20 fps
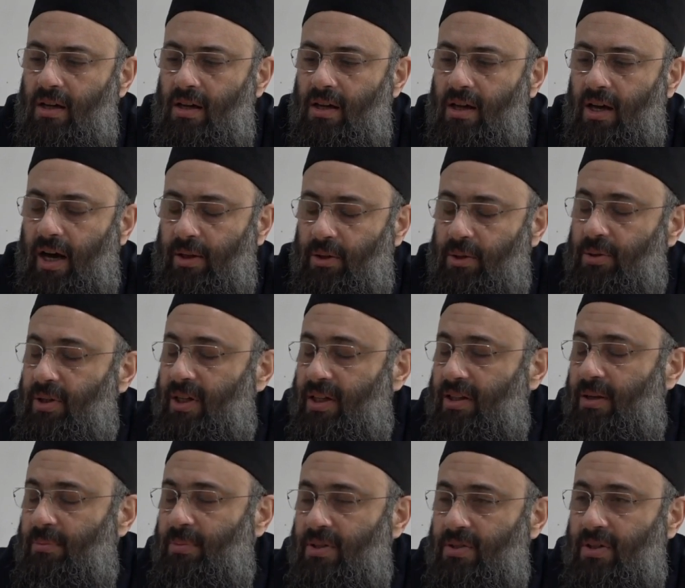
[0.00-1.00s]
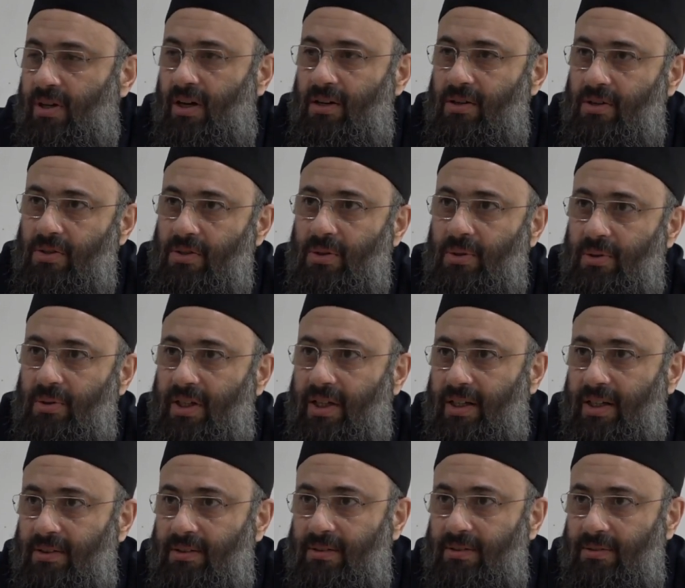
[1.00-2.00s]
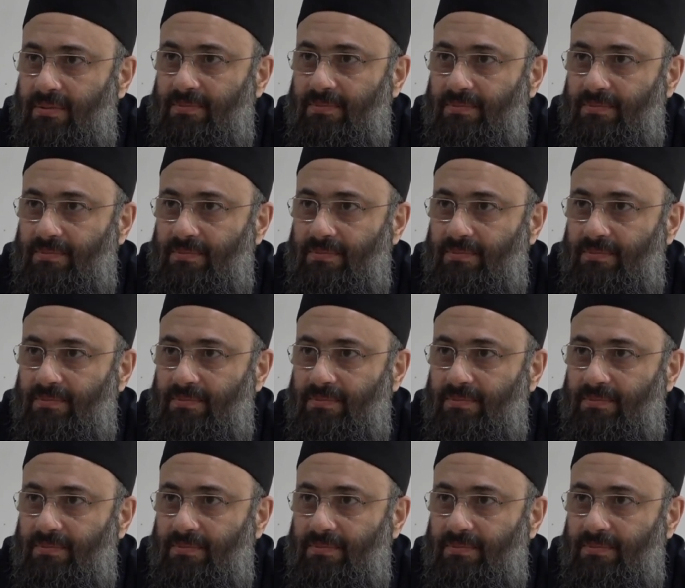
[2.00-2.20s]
I don't condemn the scholars who did.